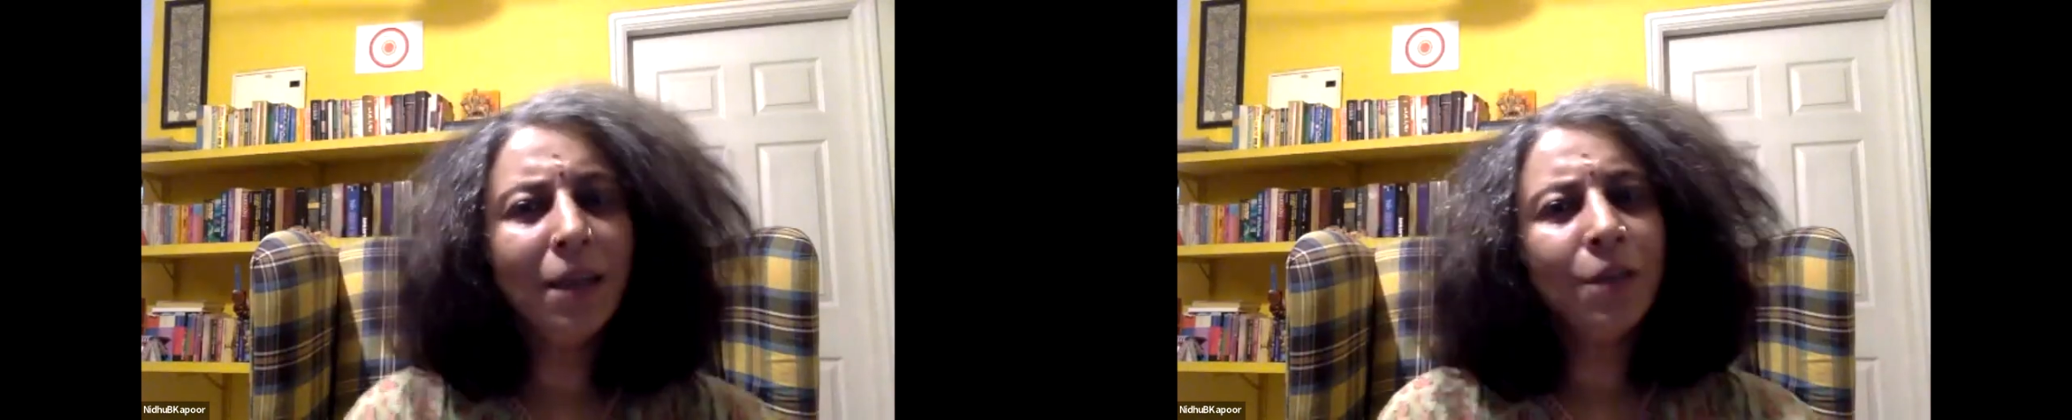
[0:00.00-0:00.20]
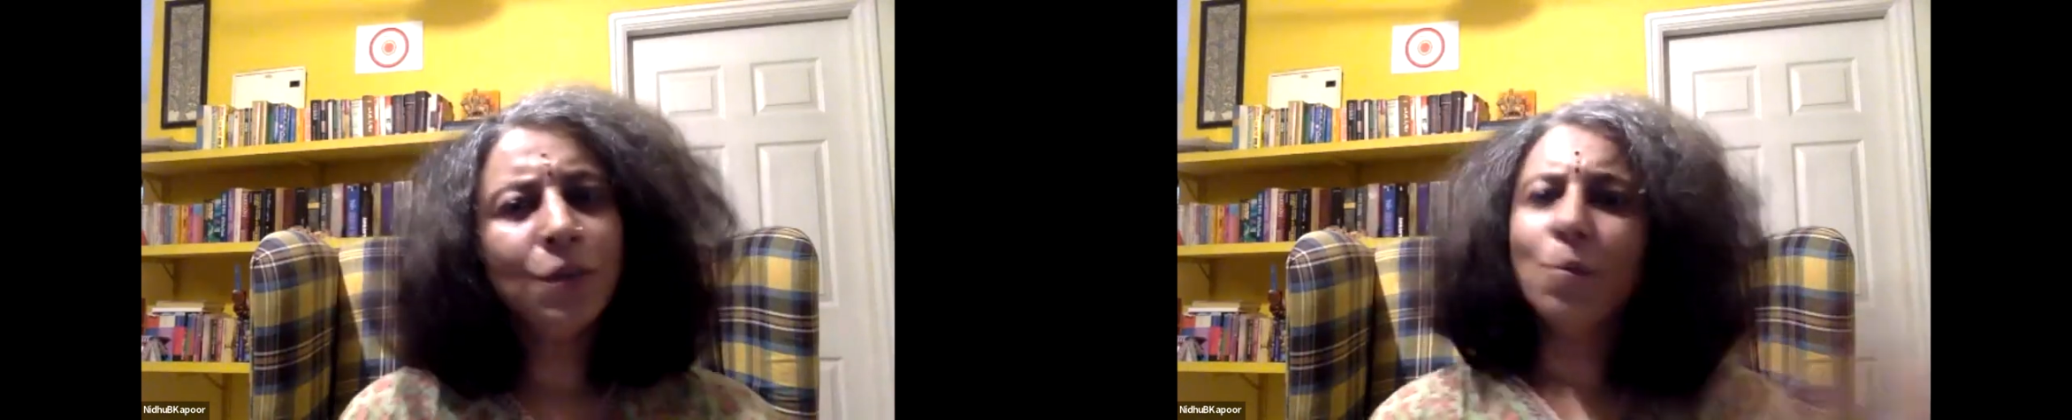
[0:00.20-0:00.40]

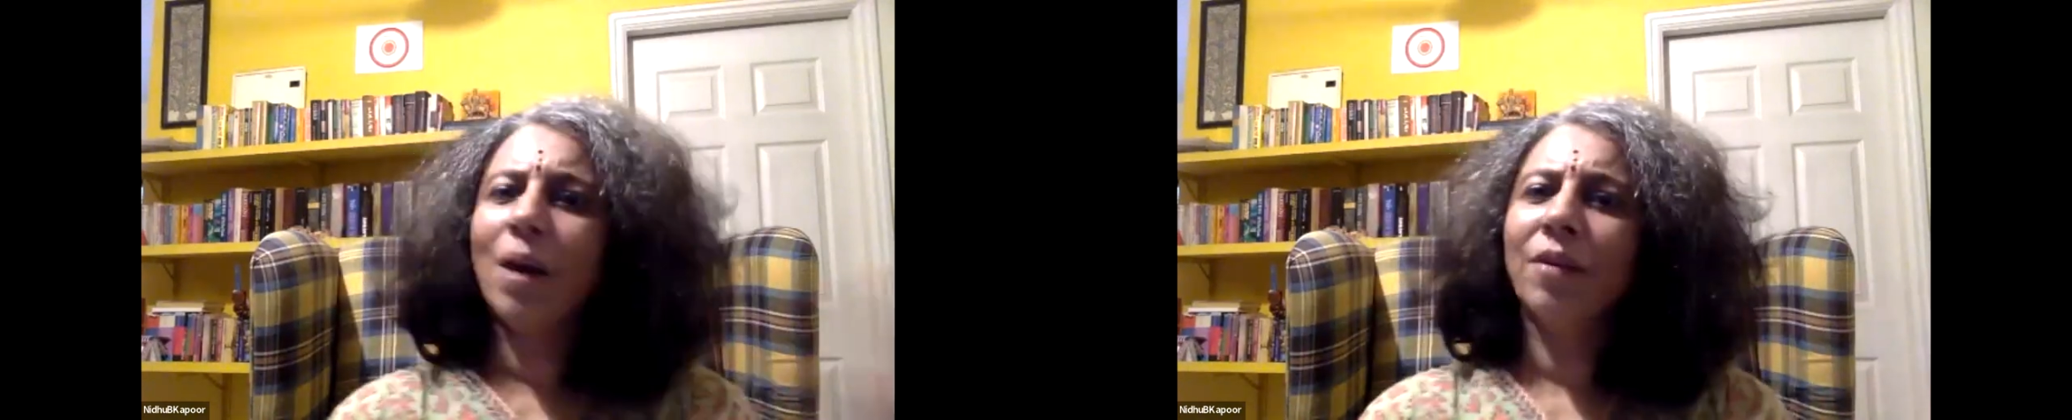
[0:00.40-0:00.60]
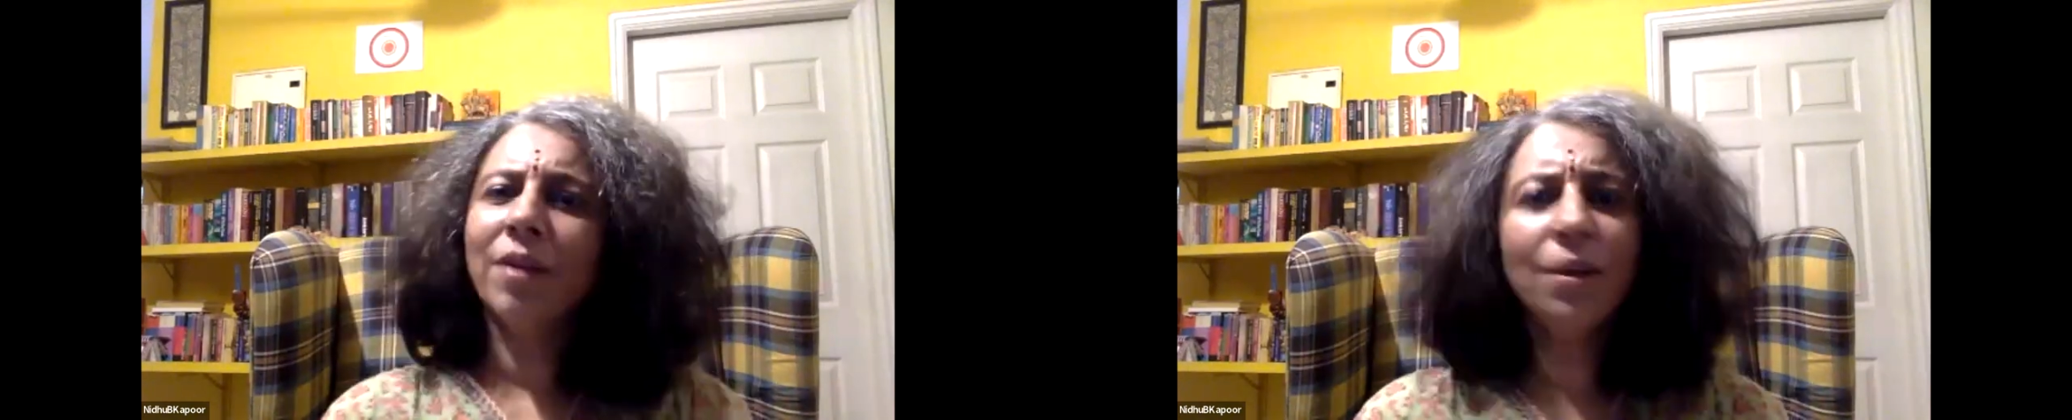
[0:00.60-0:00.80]
So
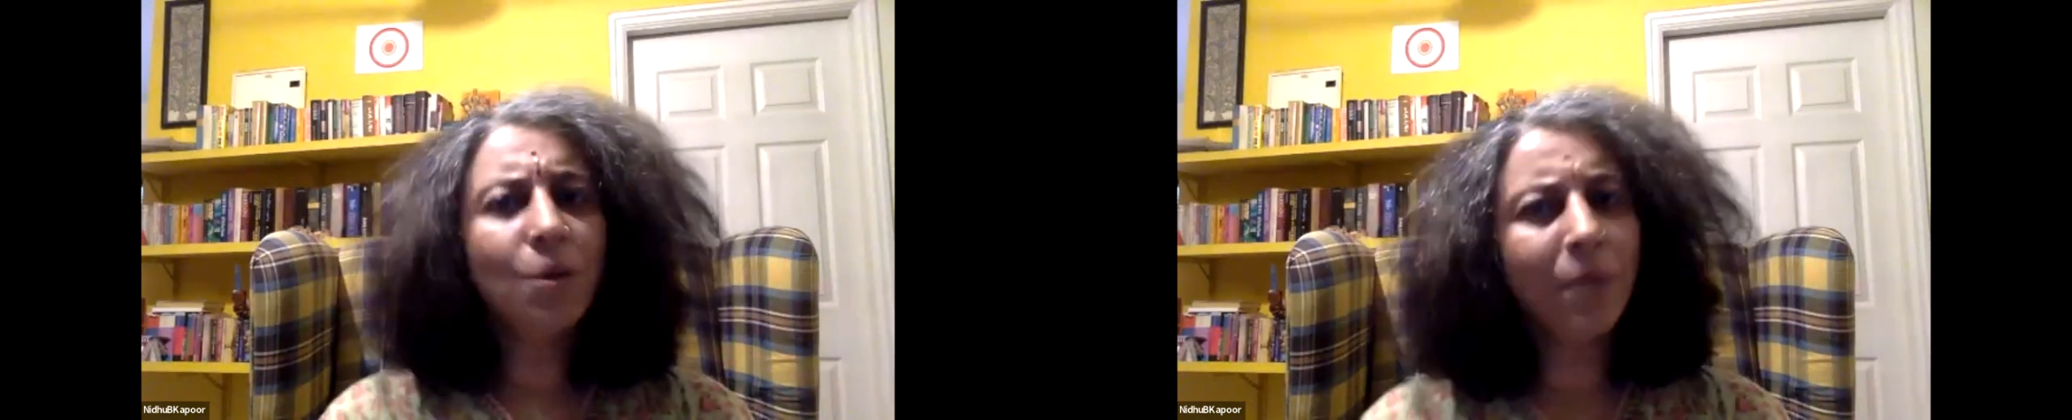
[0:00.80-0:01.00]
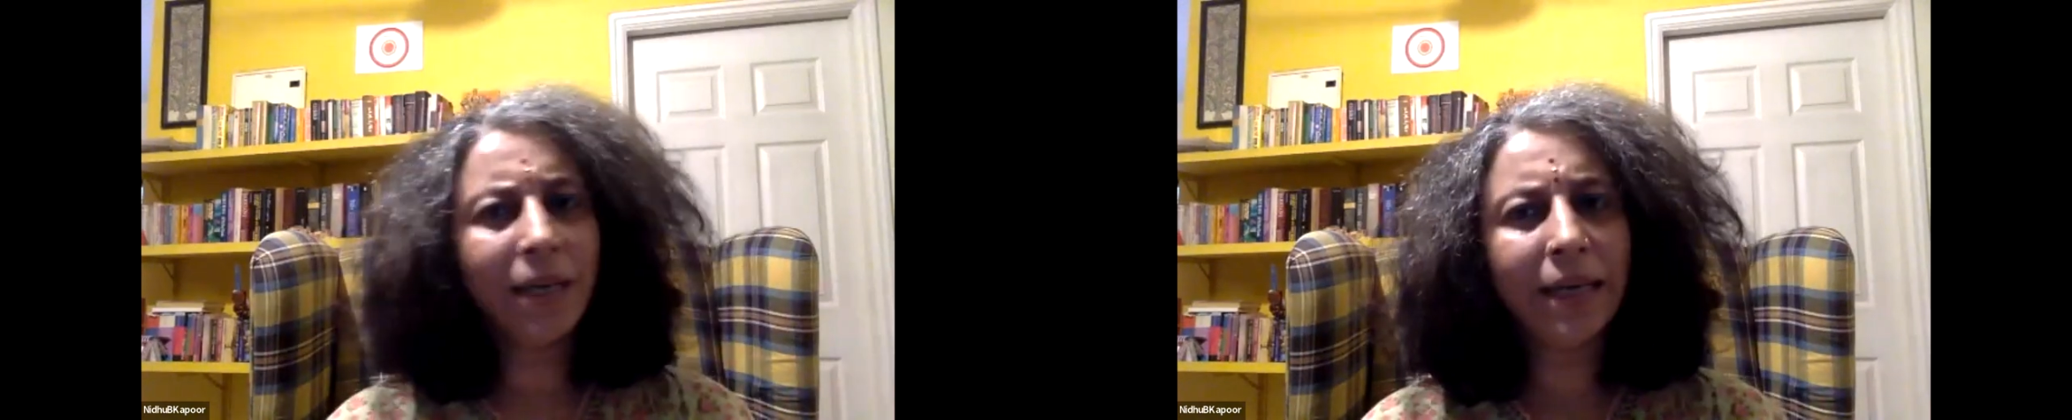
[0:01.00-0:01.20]
worry,
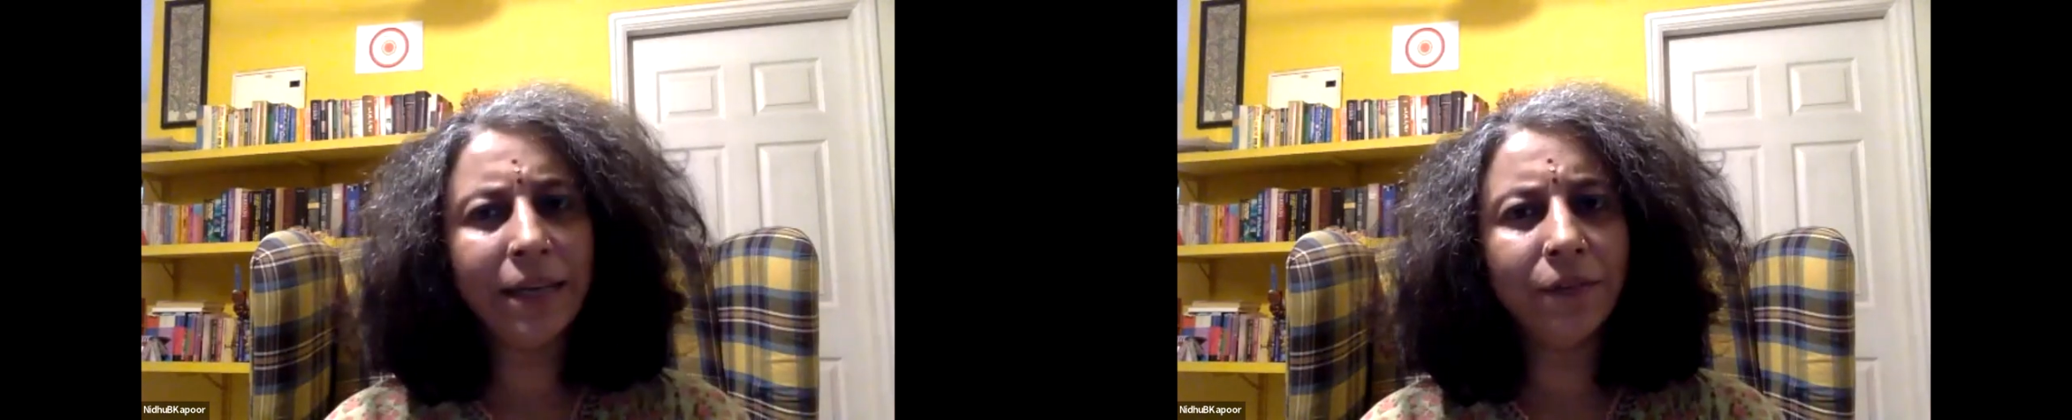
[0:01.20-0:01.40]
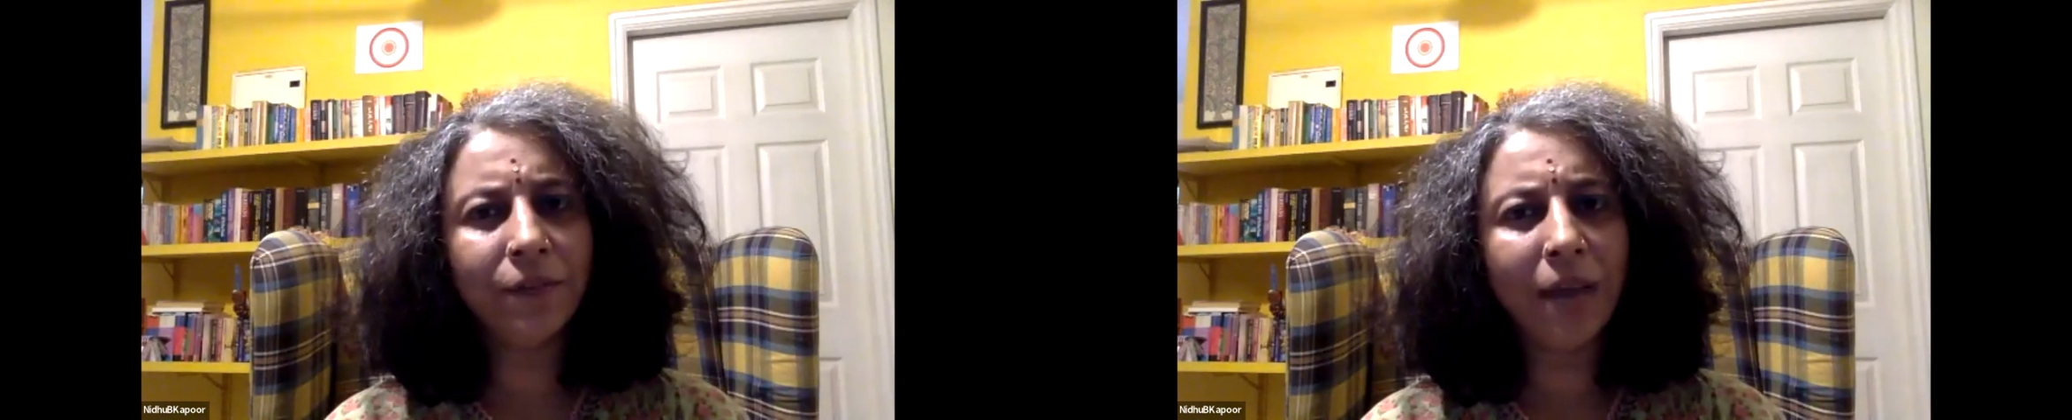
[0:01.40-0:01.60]
you can
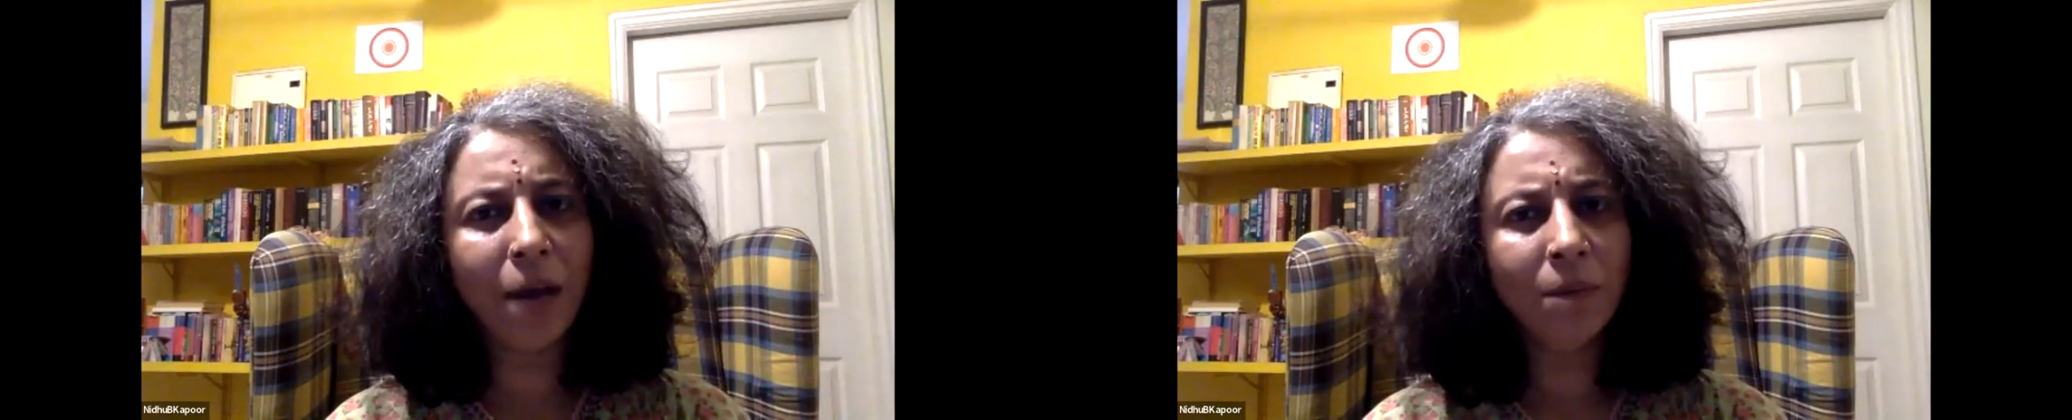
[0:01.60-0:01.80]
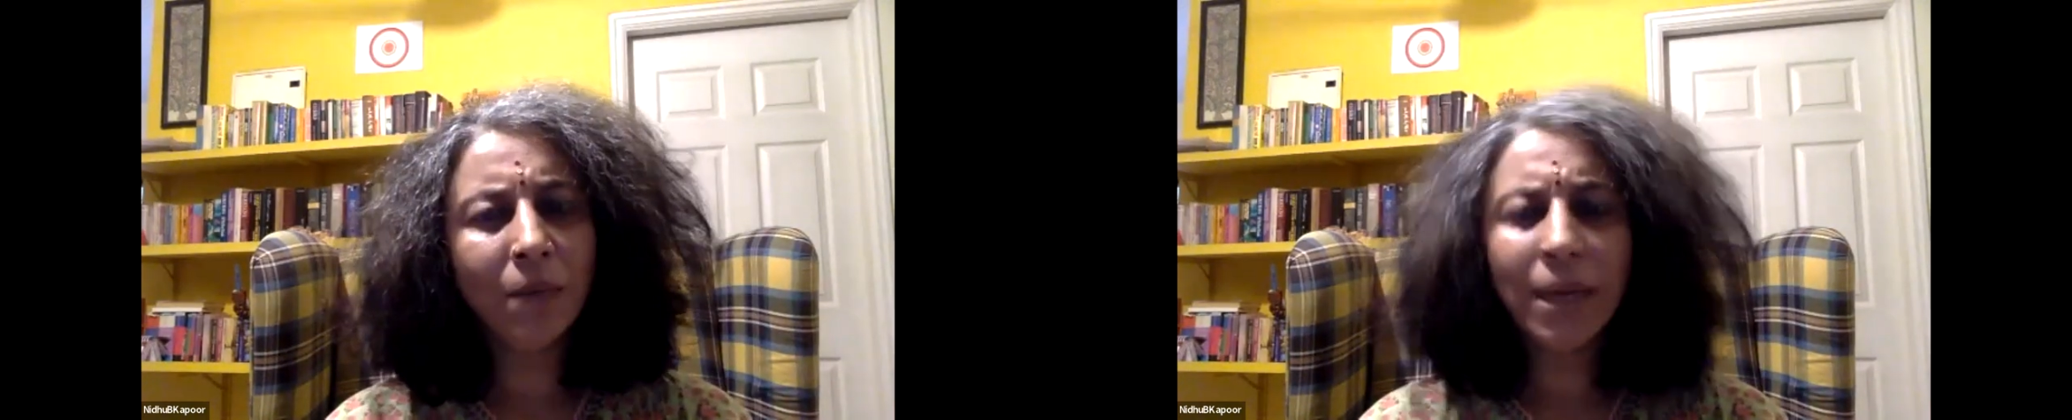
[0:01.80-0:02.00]
leave now.